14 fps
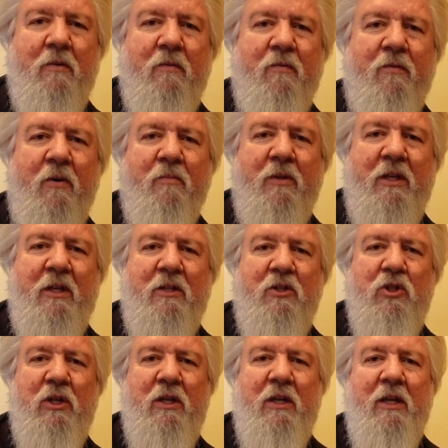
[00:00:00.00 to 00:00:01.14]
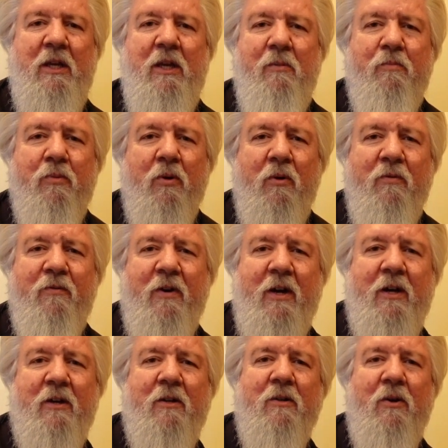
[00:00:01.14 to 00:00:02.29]
from the GE
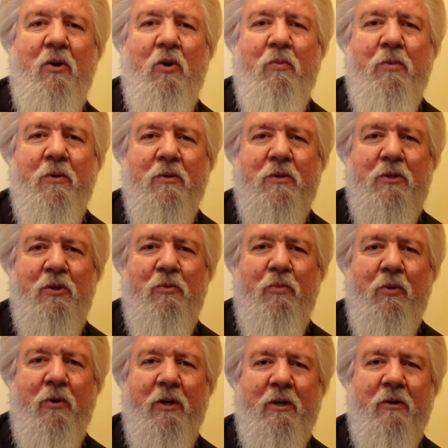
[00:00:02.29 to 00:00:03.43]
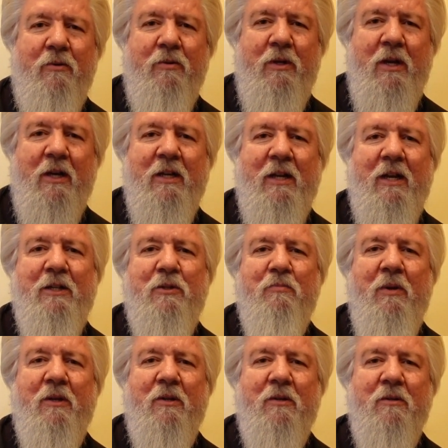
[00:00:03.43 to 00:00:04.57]
Profile Opal 2.0 Nugget ice
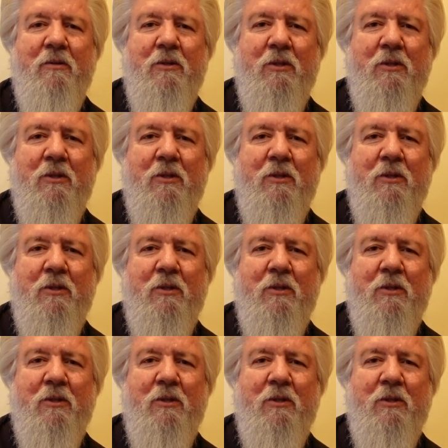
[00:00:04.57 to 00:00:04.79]
maker.